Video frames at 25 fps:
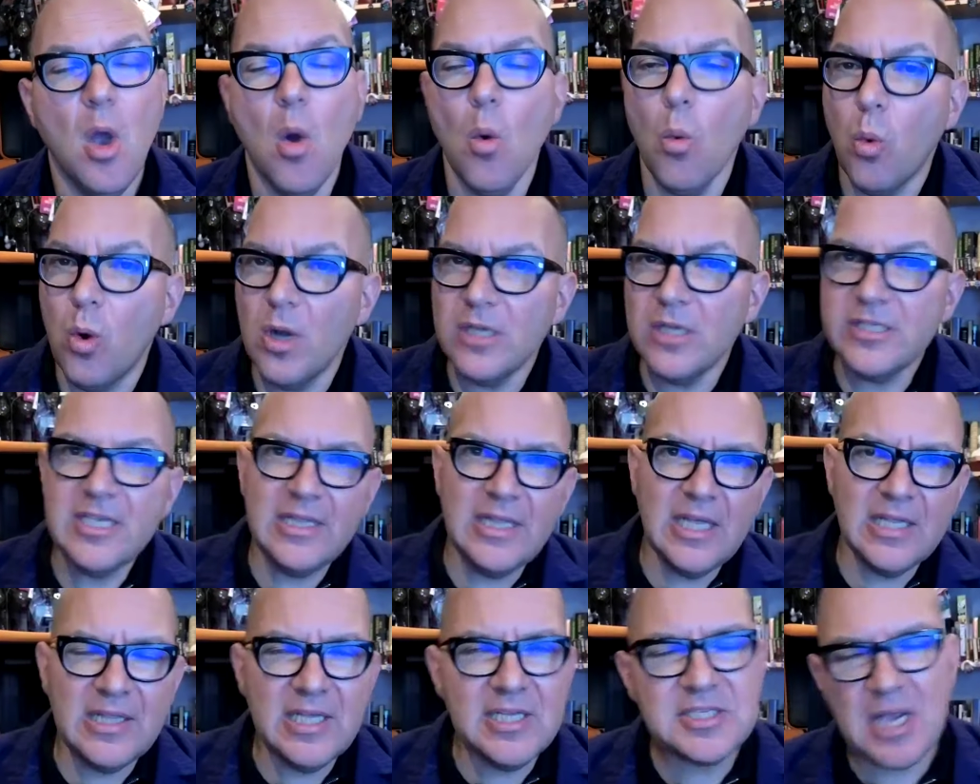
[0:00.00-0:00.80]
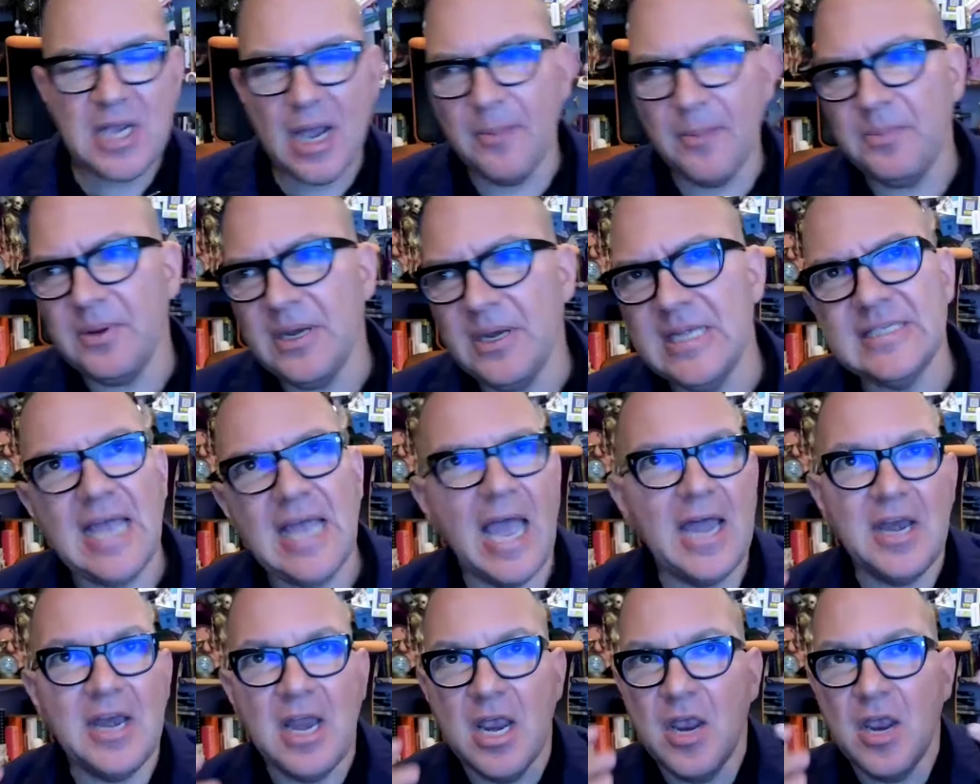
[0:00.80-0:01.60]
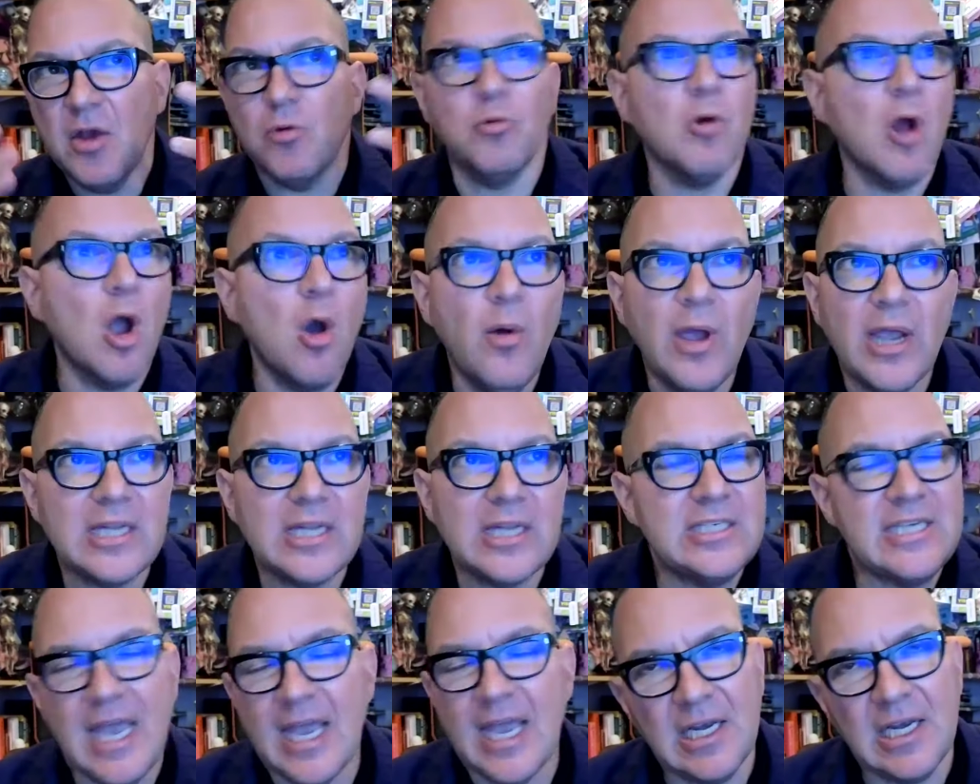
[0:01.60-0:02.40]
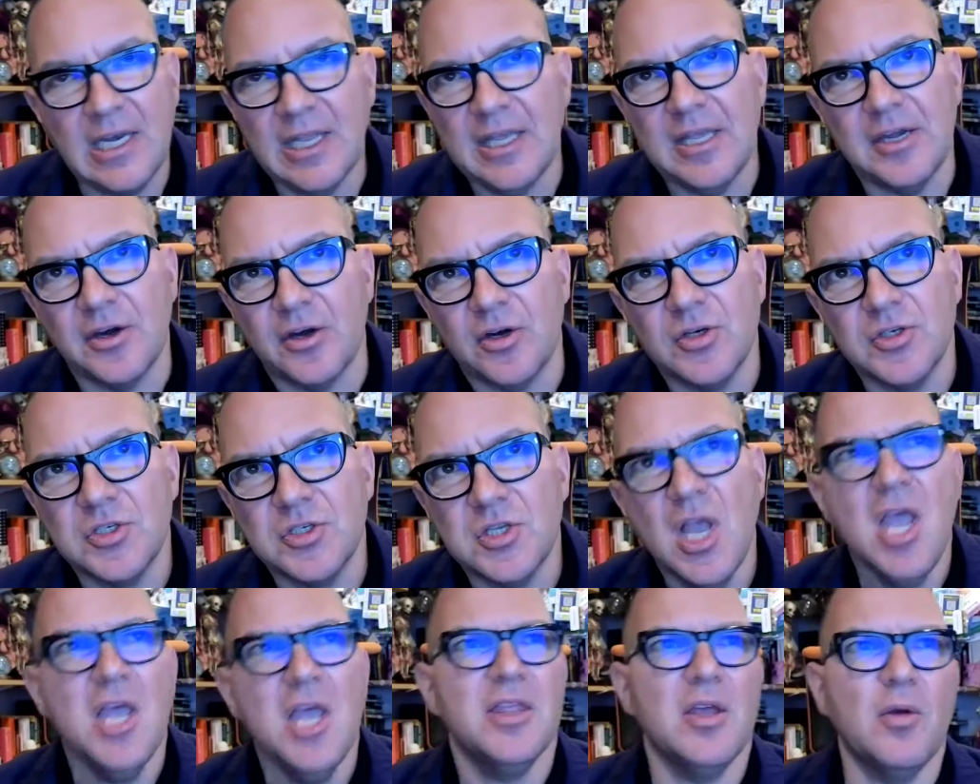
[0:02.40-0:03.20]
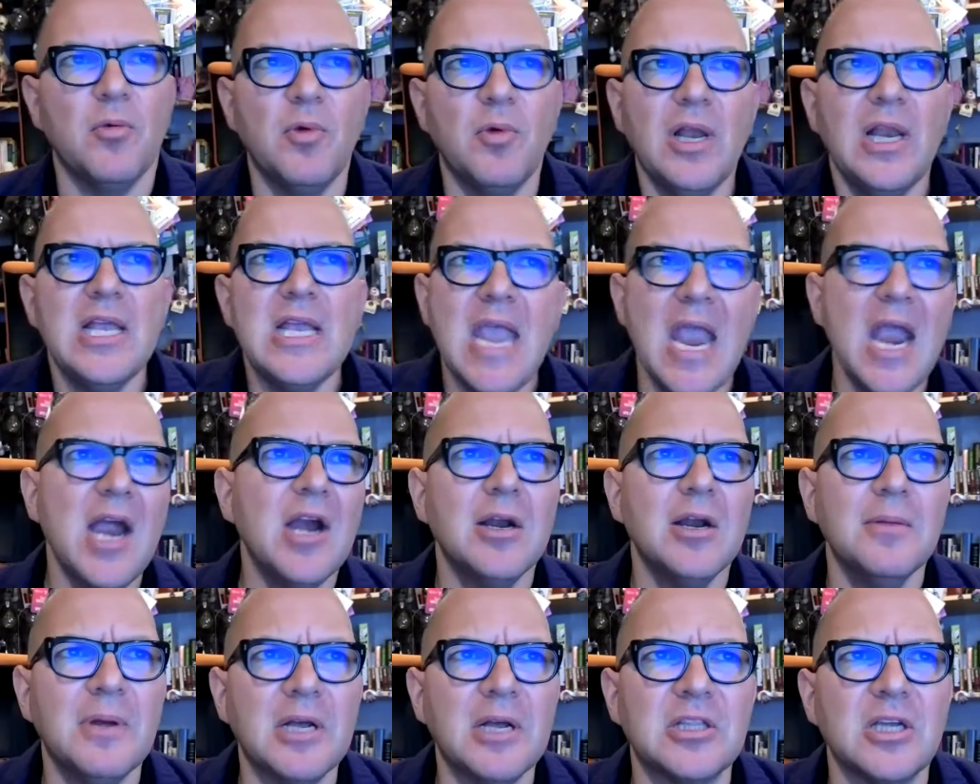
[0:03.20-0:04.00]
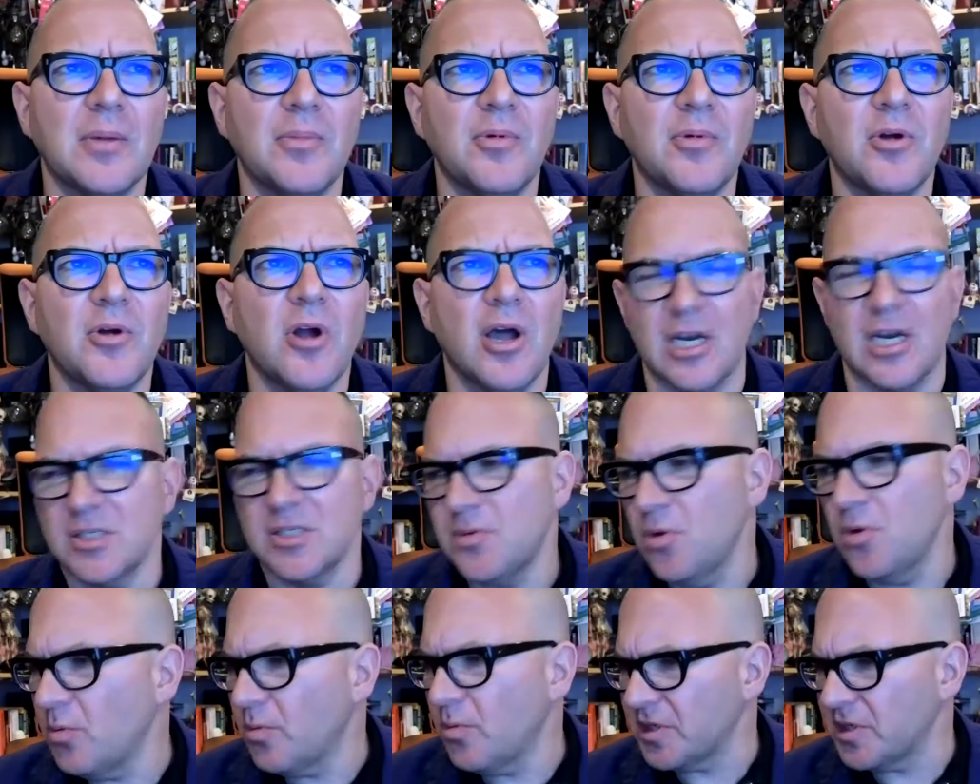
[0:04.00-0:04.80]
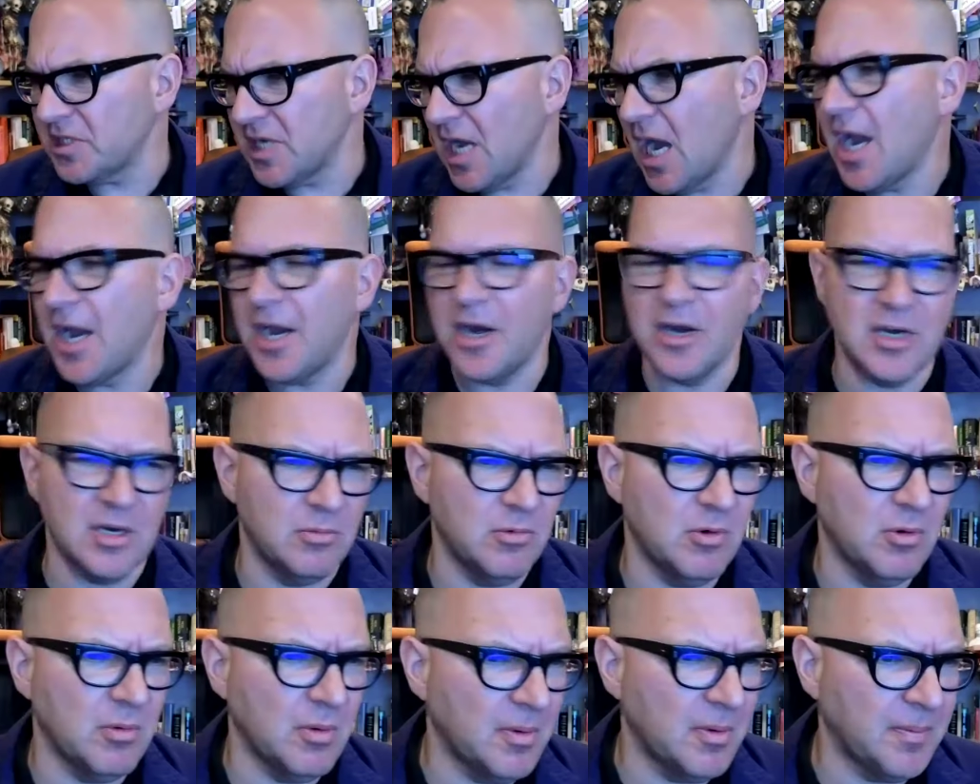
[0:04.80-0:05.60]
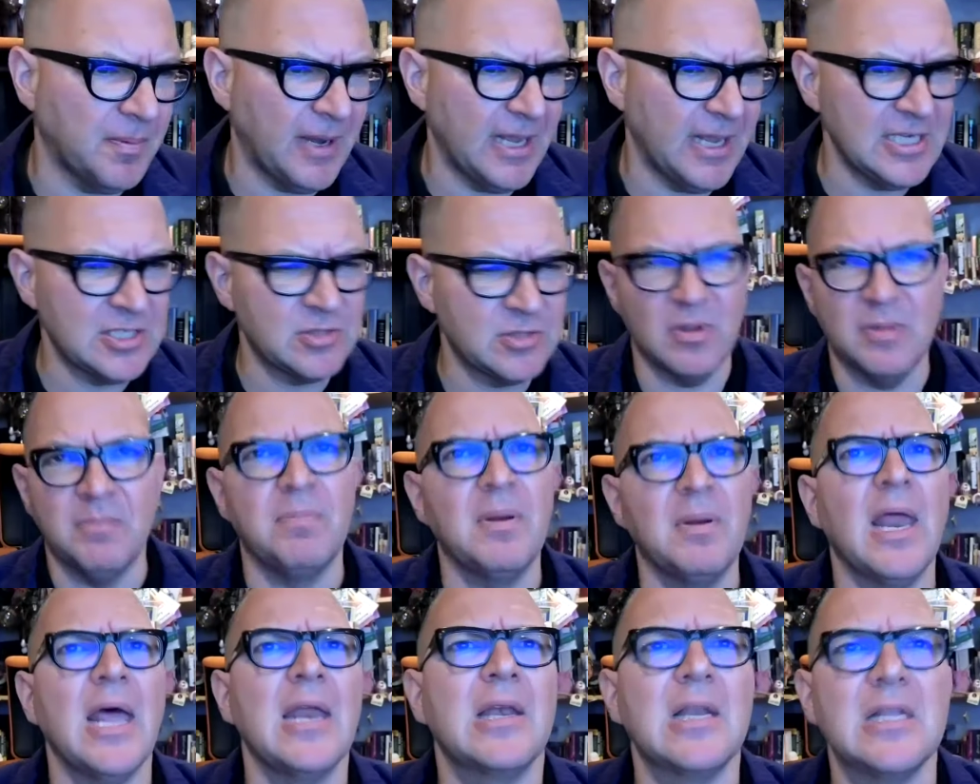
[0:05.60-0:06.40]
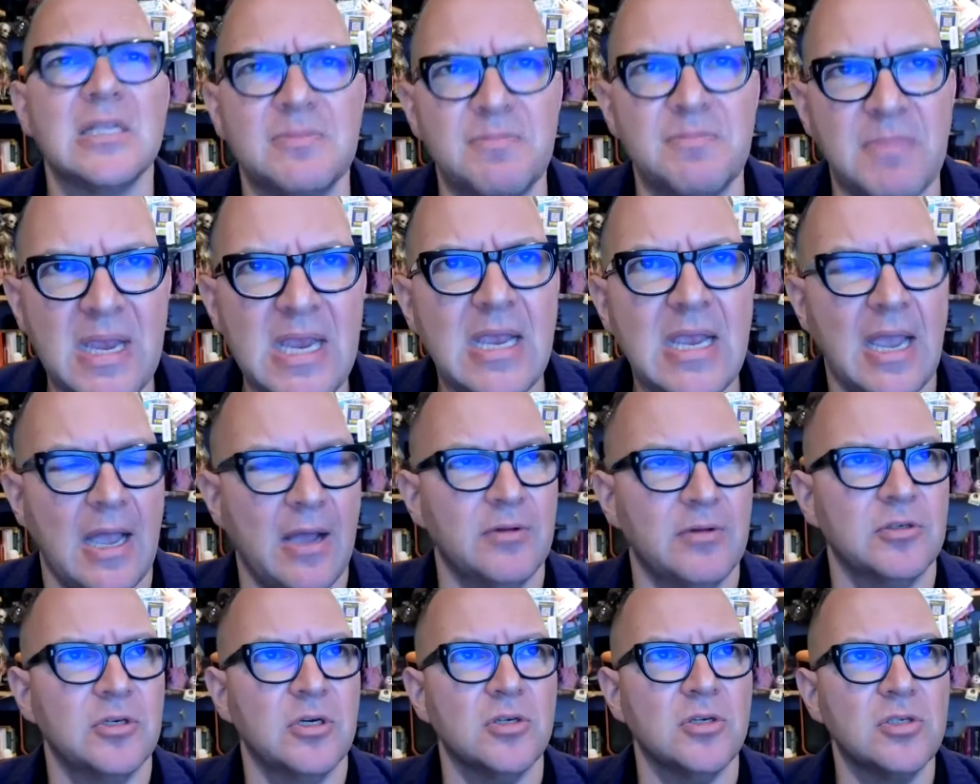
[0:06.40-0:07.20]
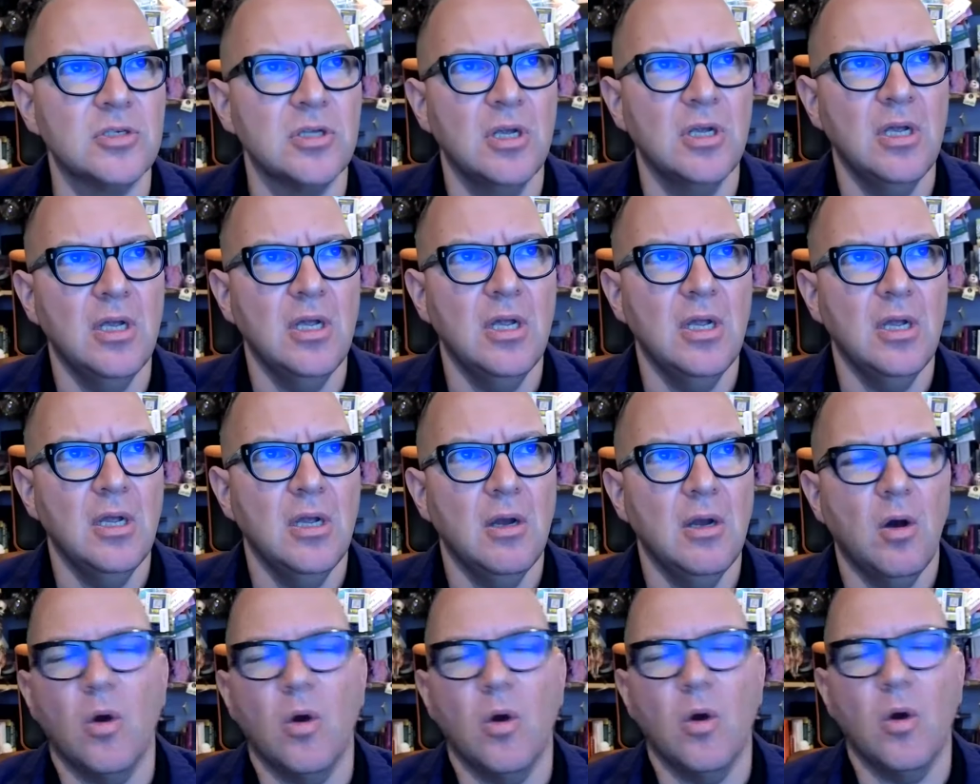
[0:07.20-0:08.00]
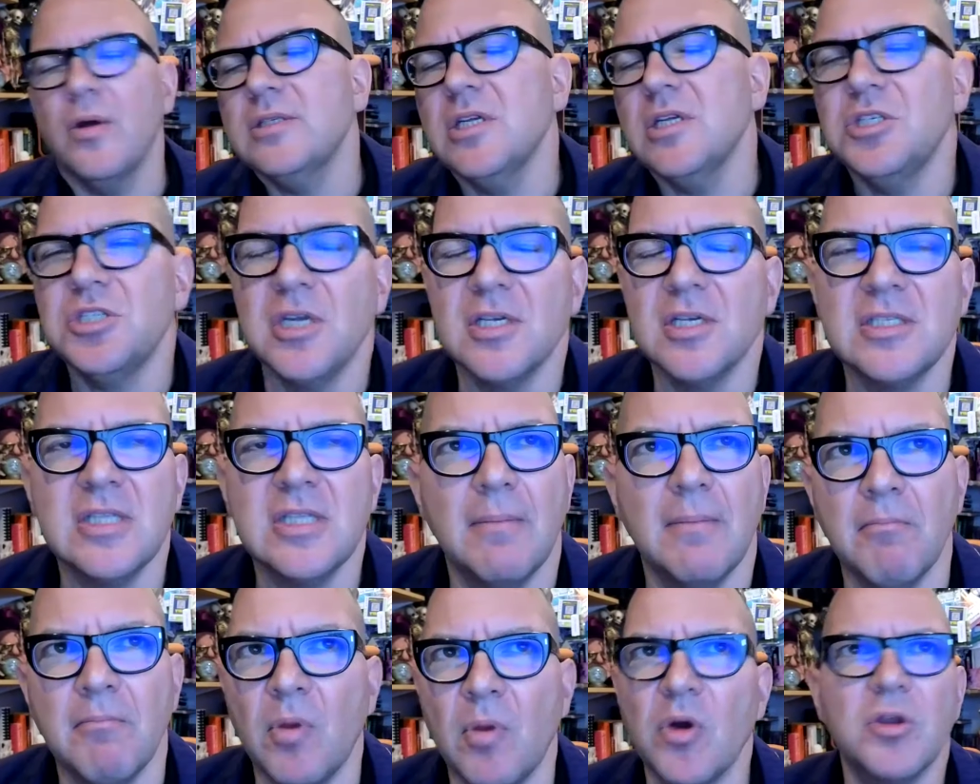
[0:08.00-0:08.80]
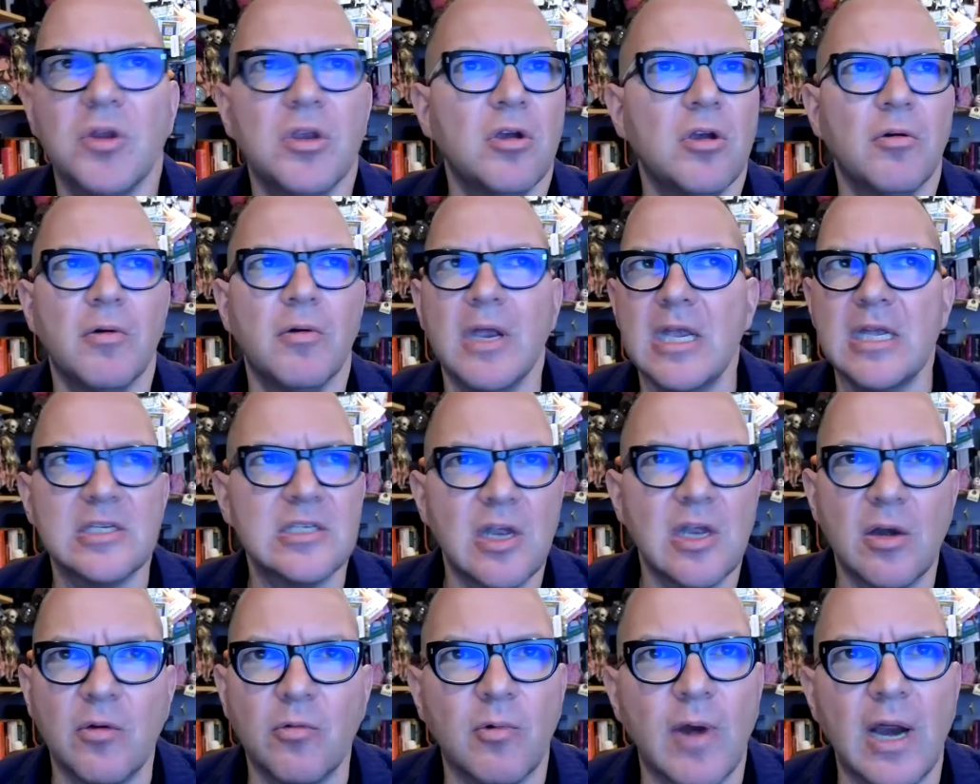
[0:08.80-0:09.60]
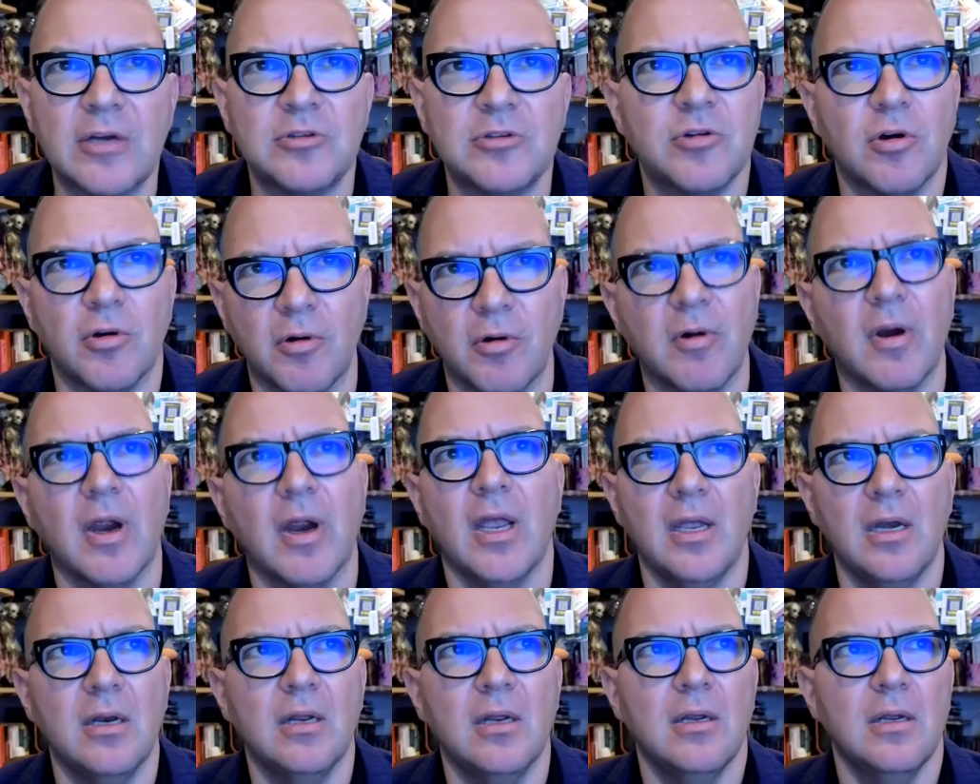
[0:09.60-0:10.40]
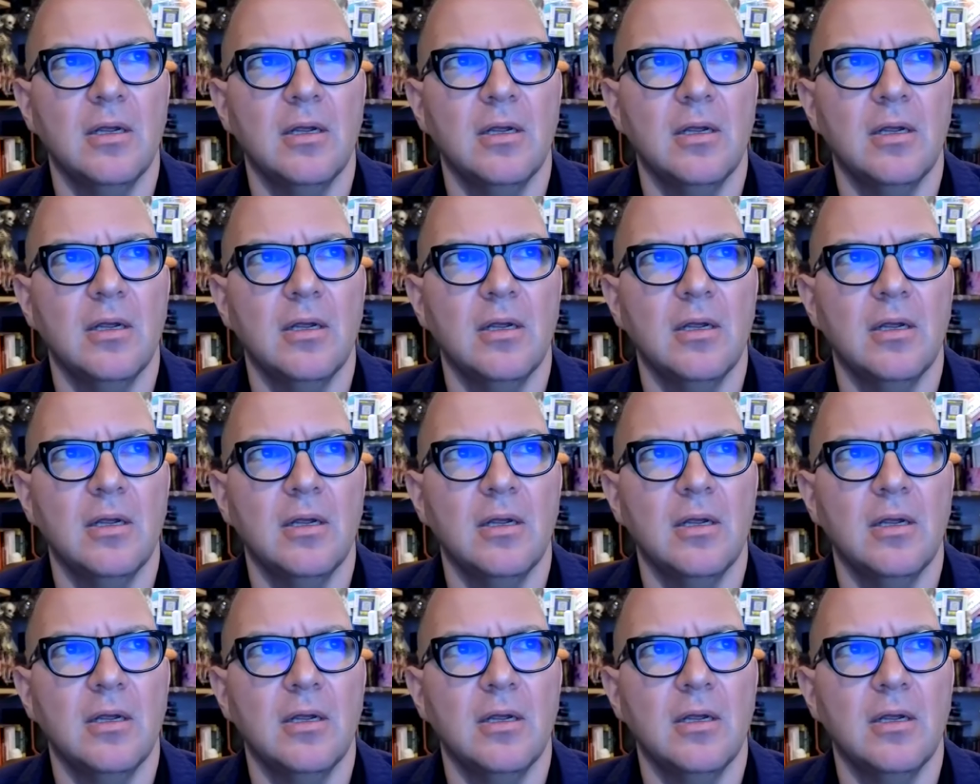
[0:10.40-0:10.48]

Was it that these companies had heroic tech leaders that really cared about their products who retired and were replaced with bloodless bean counters? Or is it just that Mercury is in retrograde?